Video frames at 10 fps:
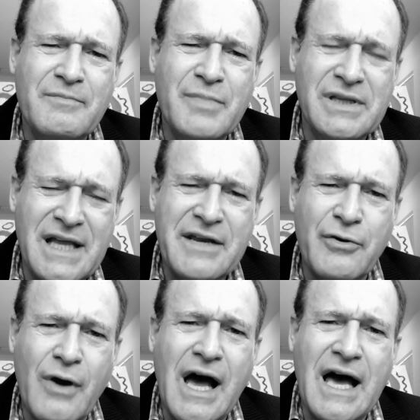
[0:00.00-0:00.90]

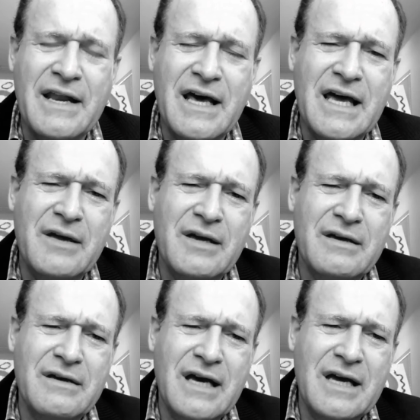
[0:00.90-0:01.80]
later on, I
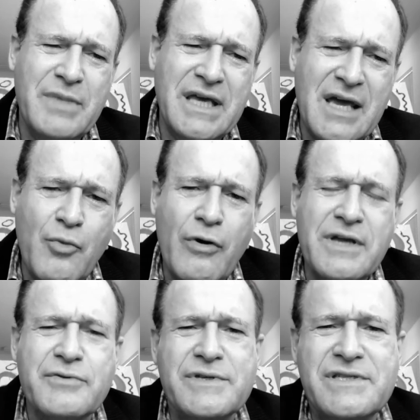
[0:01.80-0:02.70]
became more
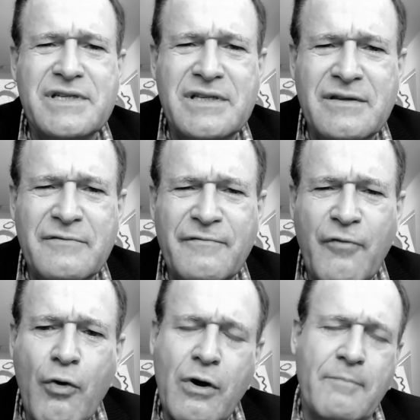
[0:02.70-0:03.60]
interested in
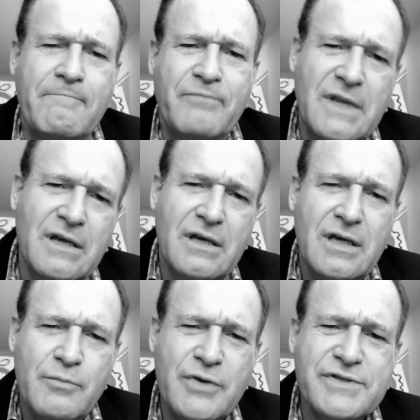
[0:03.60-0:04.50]
the
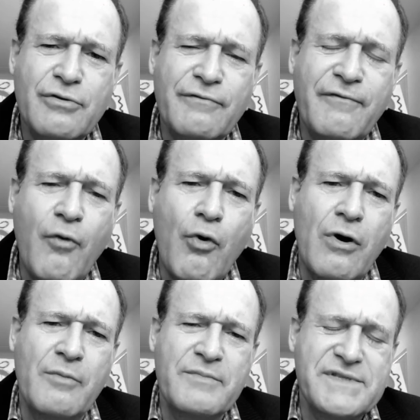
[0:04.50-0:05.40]
musical
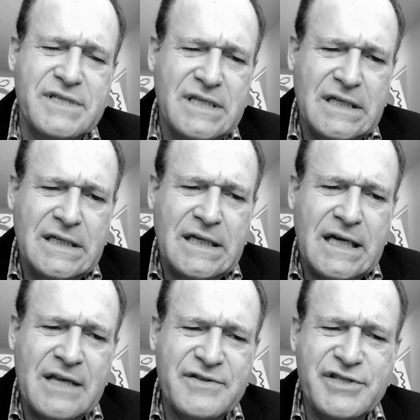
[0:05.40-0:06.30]
forms,
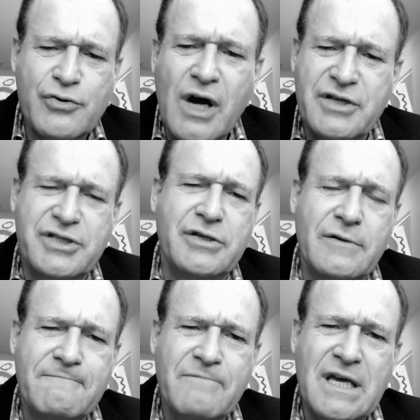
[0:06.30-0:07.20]
and the
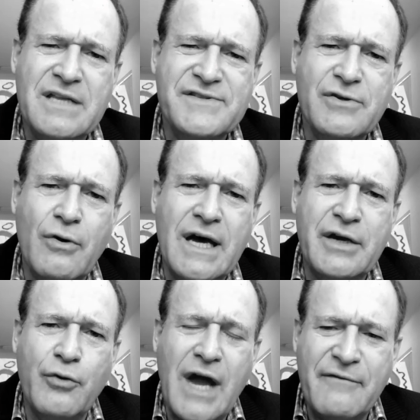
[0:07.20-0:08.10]
structure, and so
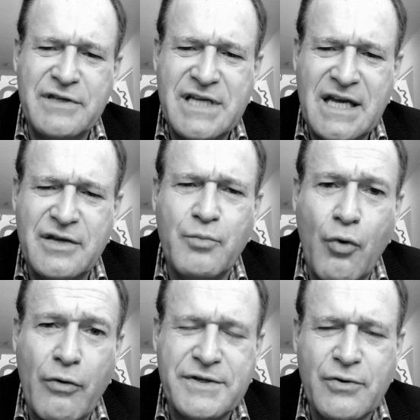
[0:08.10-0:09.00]
I gravitated
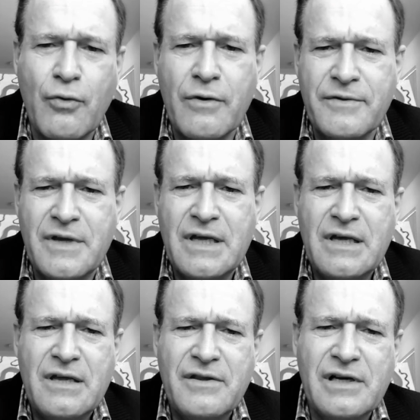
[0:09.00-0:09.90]
more toward
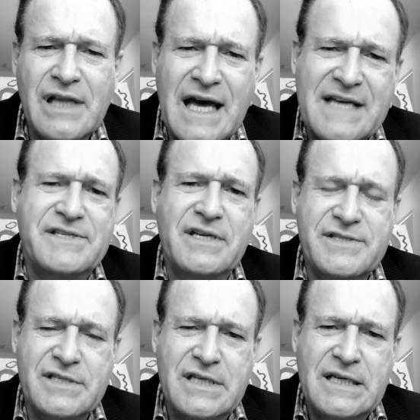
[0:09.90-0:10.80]
the
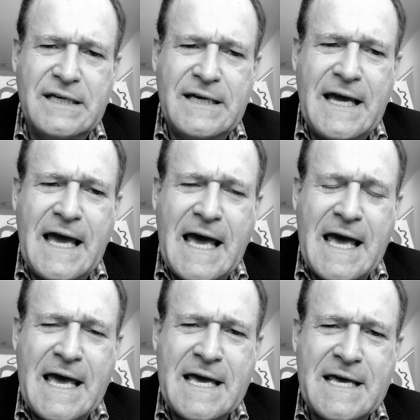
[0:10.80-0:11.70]
classics,
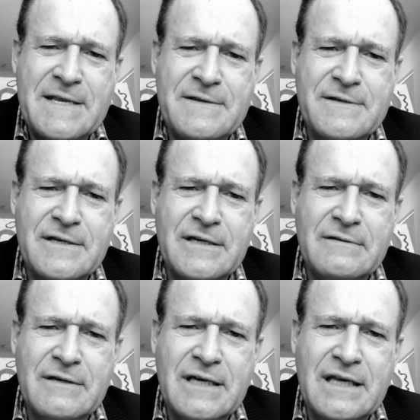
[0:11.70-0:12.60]
and
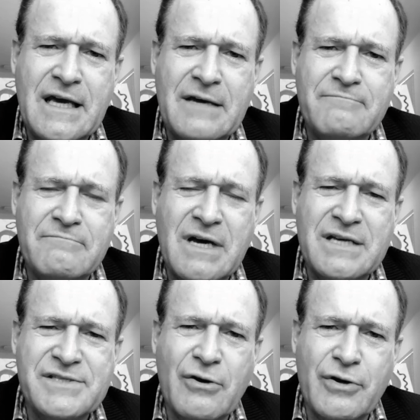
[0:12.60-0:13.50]

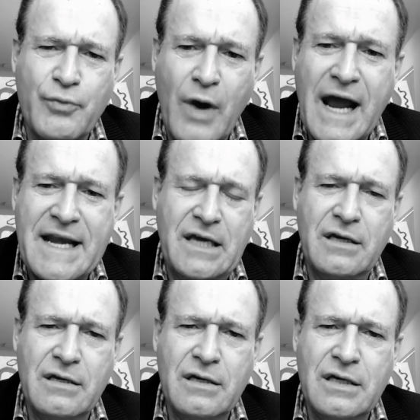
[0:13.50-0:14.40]
I started
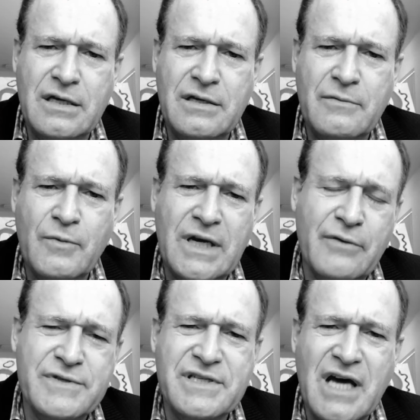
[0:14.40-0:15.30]
writing, and when
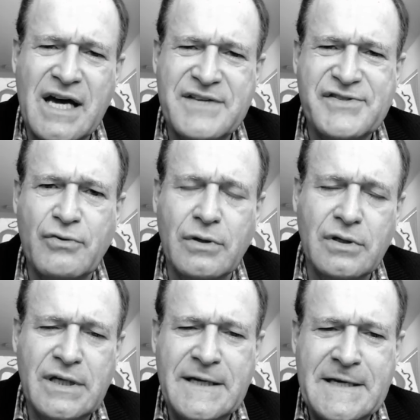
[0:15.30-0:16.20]
I was in high
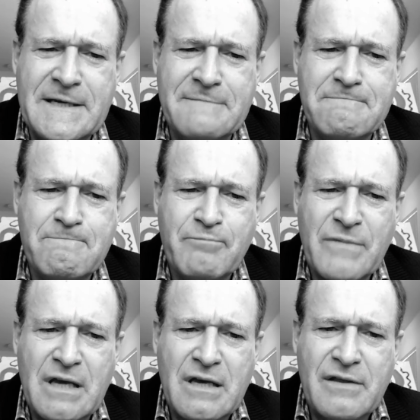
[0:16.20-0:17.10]
school, and
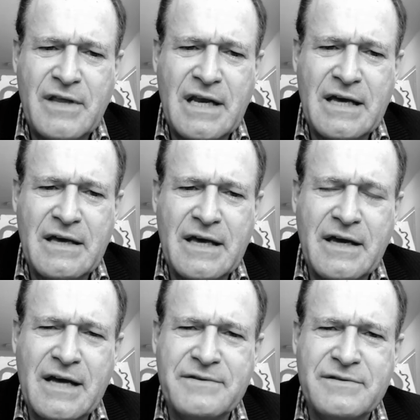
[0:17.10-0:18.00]
then I
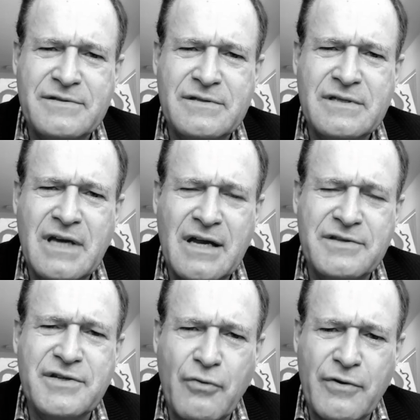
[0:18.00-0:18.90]
got
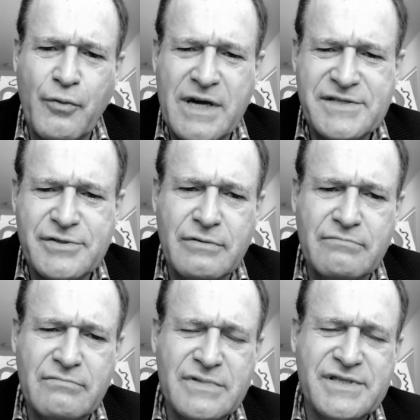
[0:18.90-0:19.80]
into
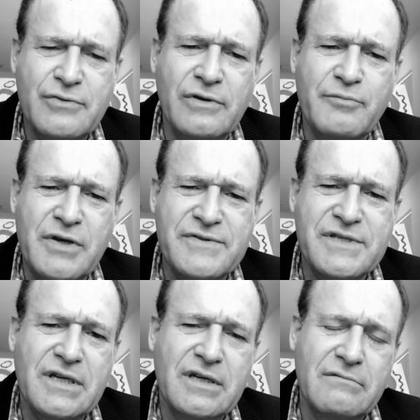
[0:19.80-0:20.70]
Northwestern School of
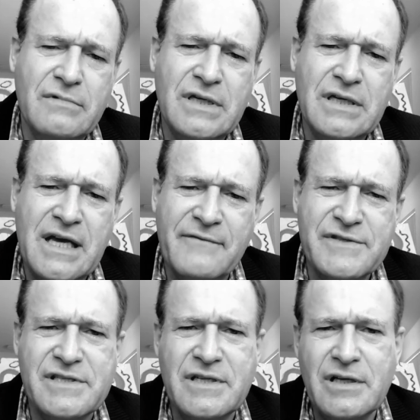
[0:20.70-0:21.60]
Music in
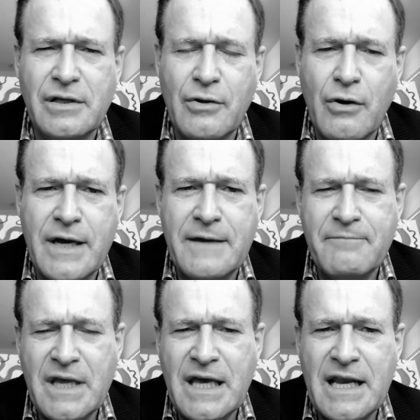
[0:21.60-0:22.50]
Evanston, Illinois,
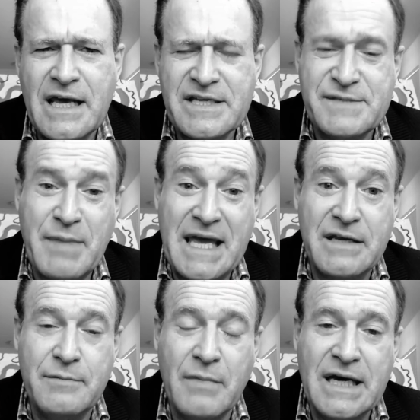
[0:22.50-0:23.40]
and I
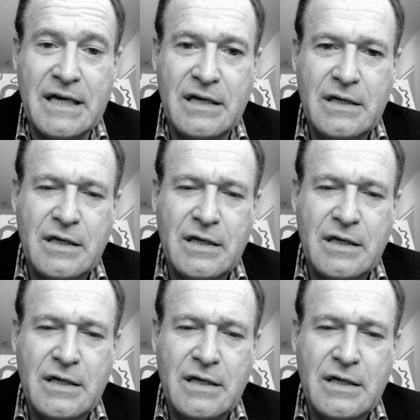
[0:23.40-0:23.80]
expanded my